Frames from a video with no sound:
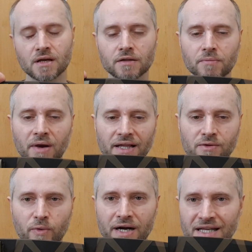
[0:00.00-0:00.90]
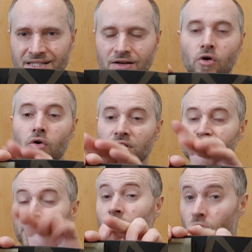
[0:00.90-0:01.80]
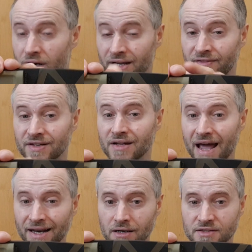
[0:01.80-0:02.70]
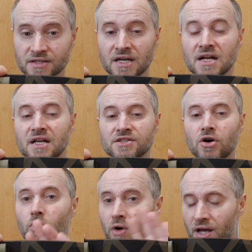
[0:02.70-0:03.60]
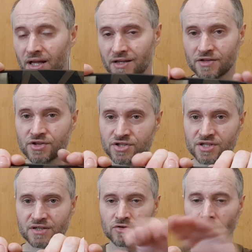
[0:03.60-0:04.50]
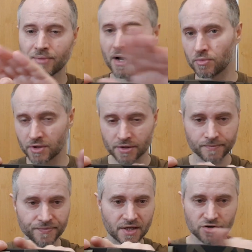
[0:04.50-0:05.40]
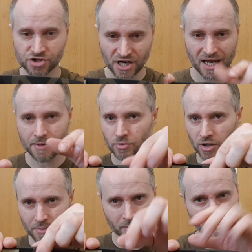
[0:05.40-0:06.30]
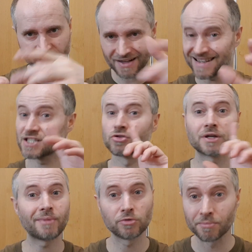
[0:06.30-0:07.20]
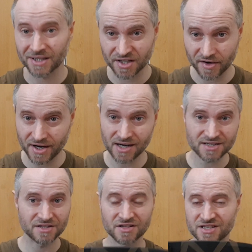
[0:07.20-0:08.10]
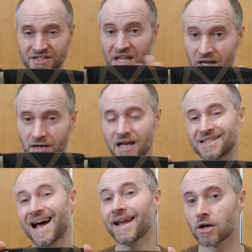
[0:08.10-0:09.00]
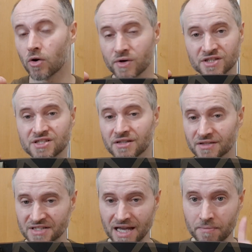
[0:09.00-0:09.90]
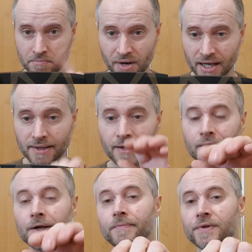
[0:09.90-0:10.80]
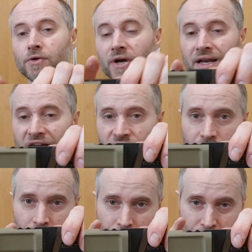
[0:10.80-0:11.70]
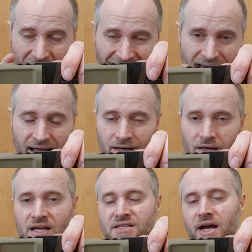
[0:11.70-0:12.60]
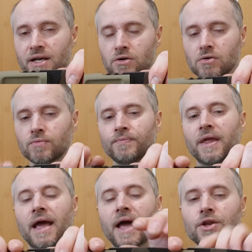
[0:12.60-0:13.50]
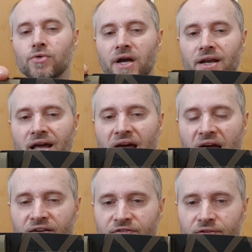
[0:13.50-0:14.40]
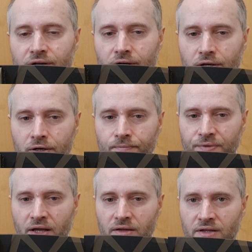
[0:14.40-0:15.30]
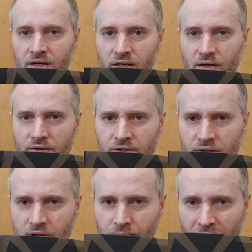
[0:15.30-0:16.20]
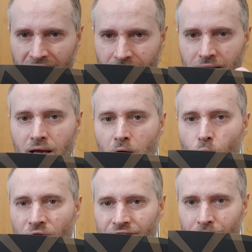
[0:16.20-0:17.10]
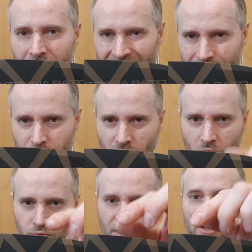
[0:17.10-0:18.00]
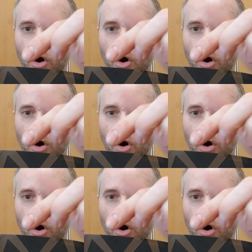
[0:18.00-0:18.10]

the blade varies, or even the handles. So it's not about the shape, not about the thickness, not about the materials. The steel, as I know, is still the same, but you can have black handle, as I know, and you can have the blade with the black coating